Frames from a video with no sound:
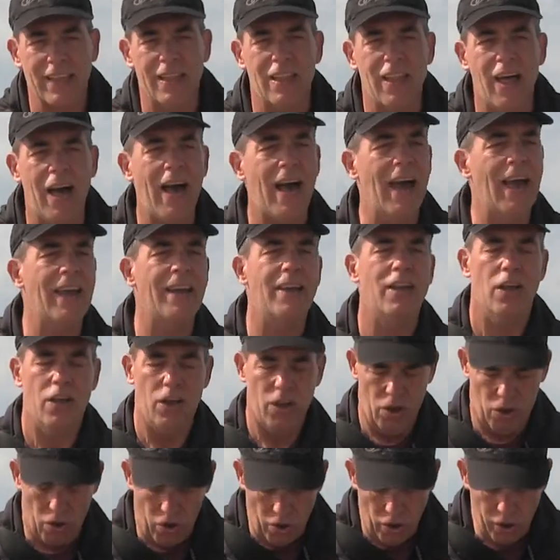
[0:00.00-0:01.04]
the line
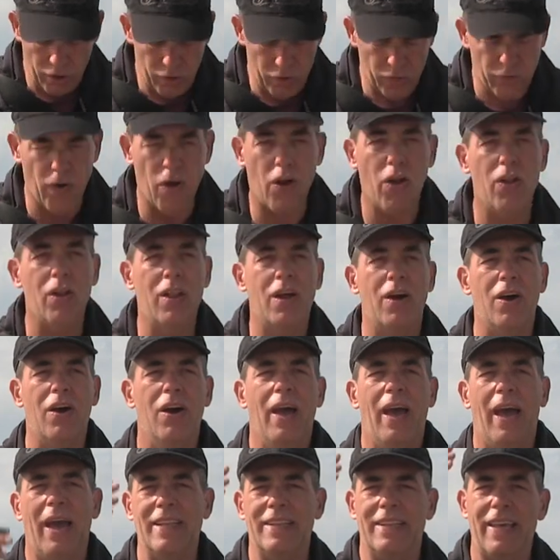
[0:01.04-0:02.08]
on a roller,
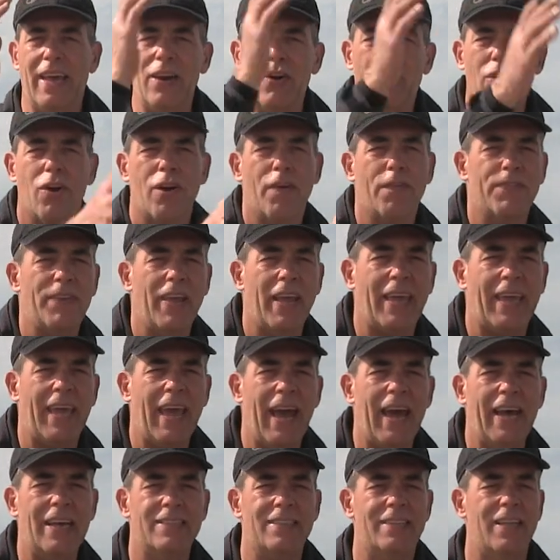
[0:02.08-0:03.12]
and they don't know if they
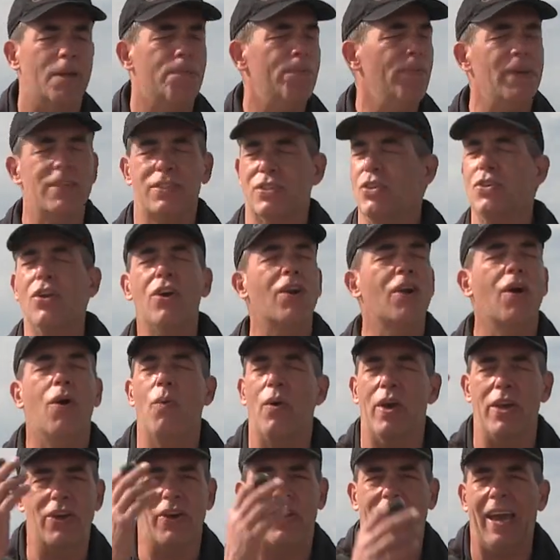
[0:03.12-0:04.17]
cast it. Plus, you don't know
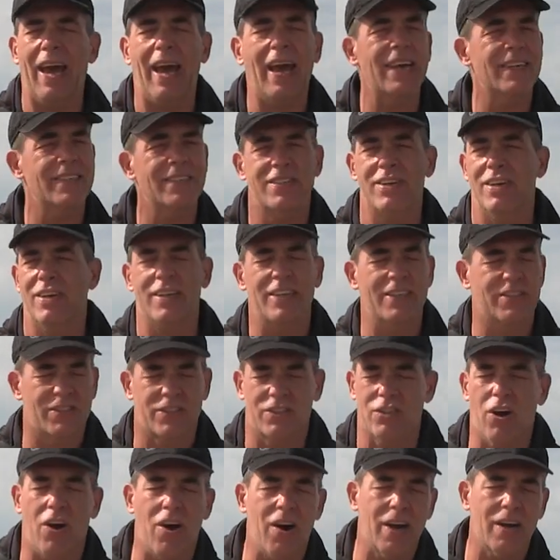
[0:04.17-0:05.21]
where your casts are, it's
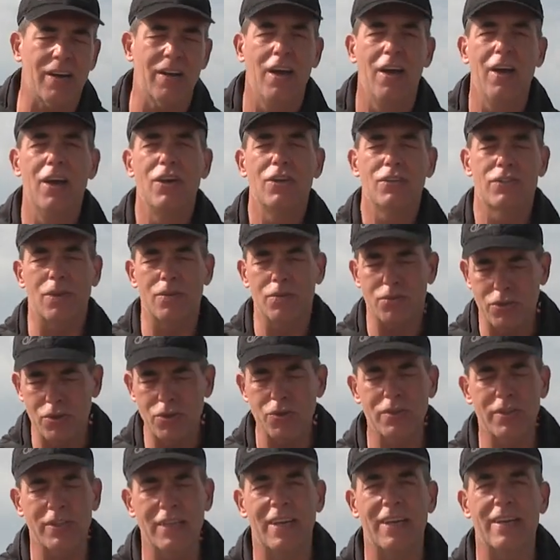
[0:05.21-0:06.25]
dark. So
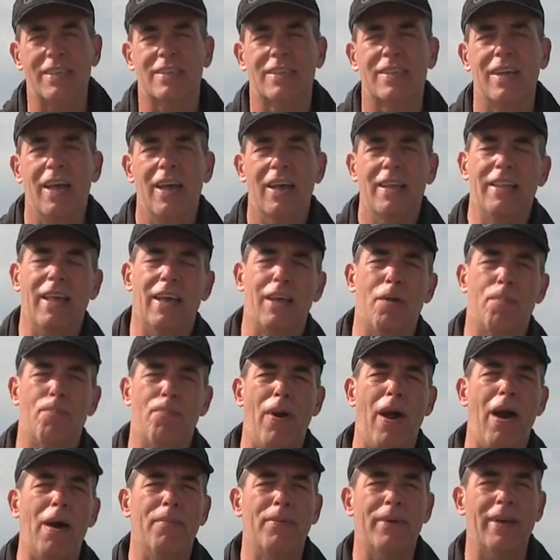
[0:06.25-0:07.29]
two things that could
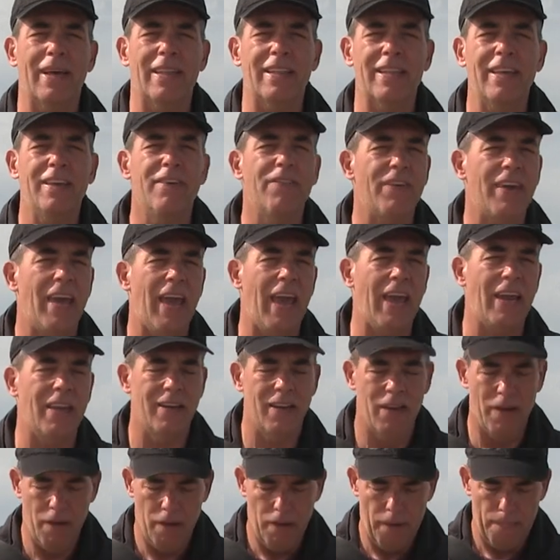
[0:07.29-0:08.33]
probably alleviate
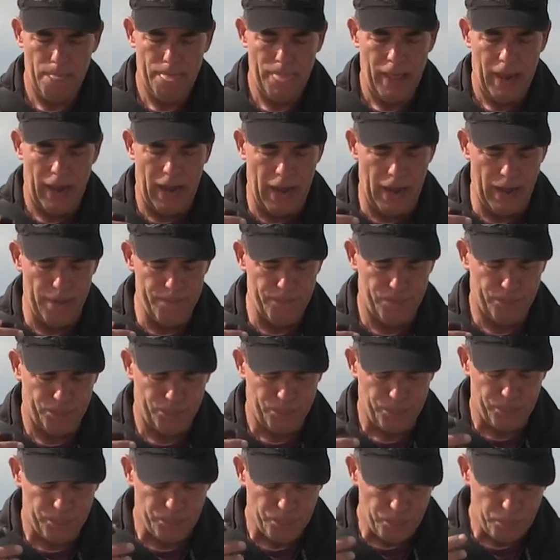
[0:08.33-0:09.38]

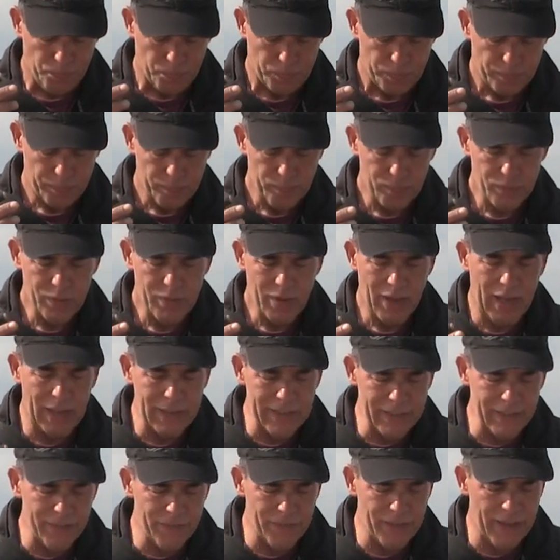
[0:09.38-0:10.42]

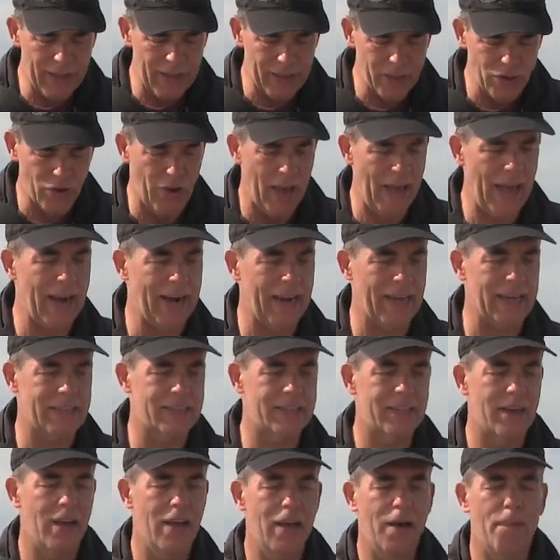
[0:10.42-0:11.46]
your
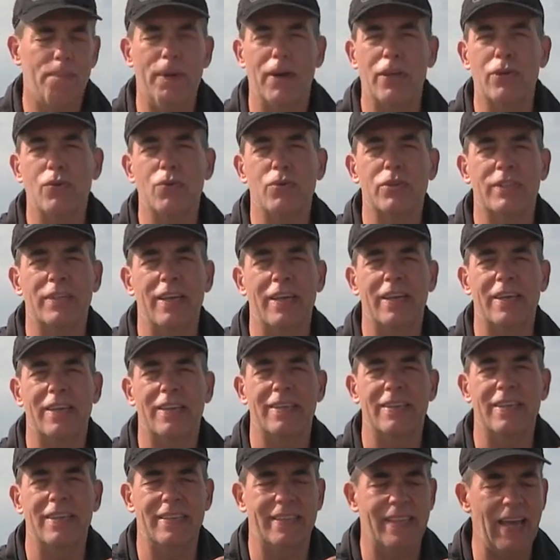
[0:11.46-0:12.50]
headaches by using
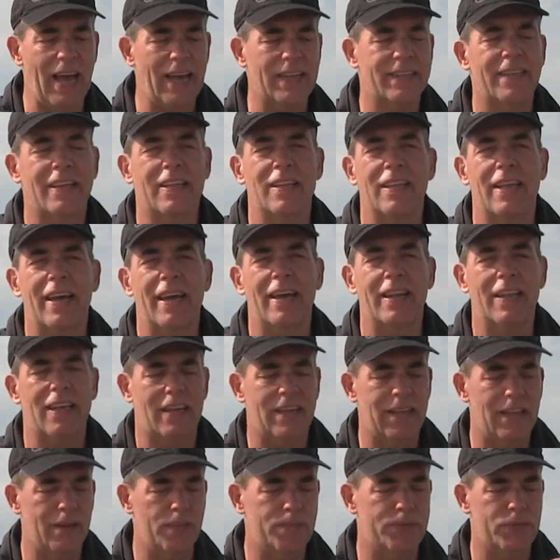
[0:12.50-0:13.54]
the tactical angler
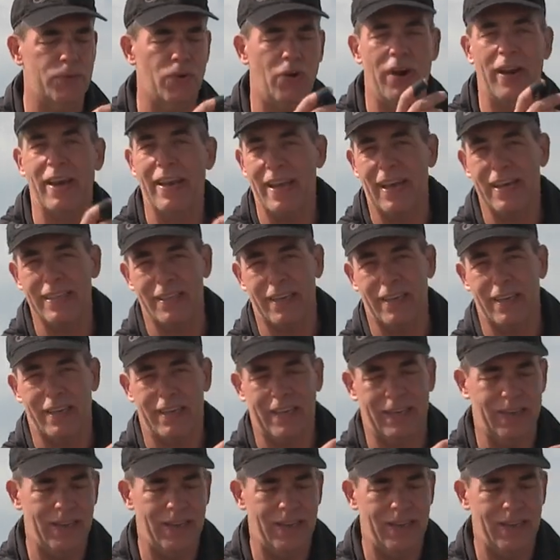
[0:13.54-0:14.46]
clips or any other